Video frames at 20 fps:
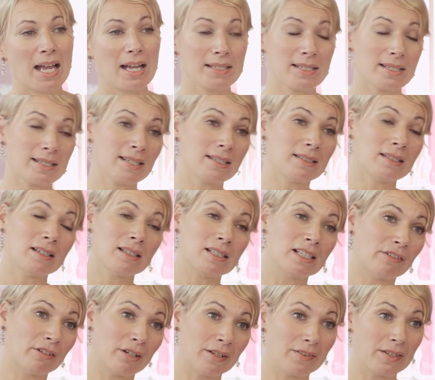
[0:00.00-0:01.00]
As I said
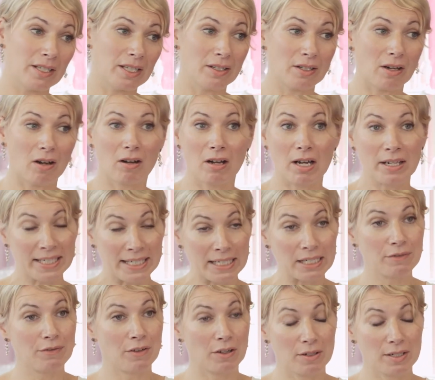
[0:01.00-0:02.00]
earlier, I think our
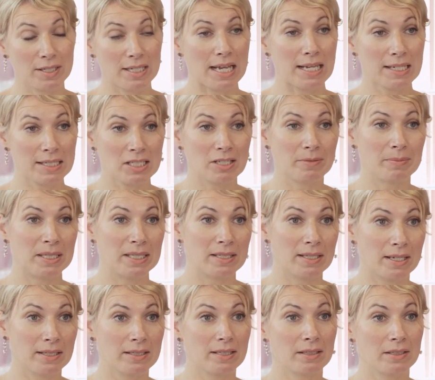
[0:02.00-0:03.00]
key focus has to be
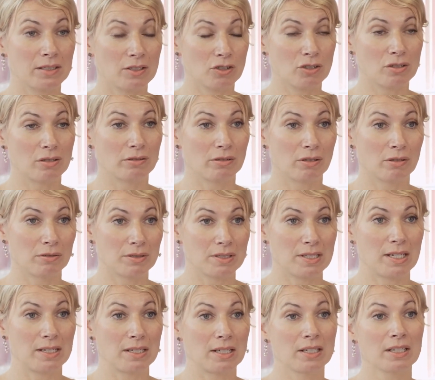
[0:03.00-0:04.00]
data, digital and
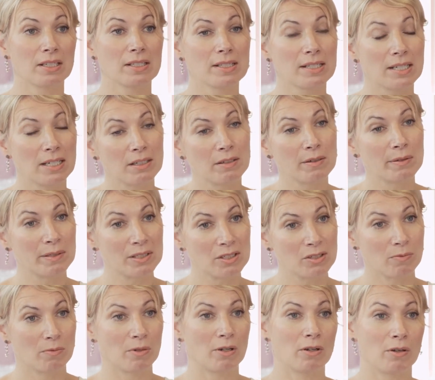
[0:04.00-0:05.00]
content, and continuing
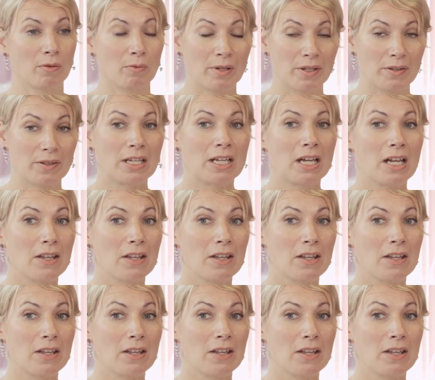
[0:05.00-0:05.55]
to work with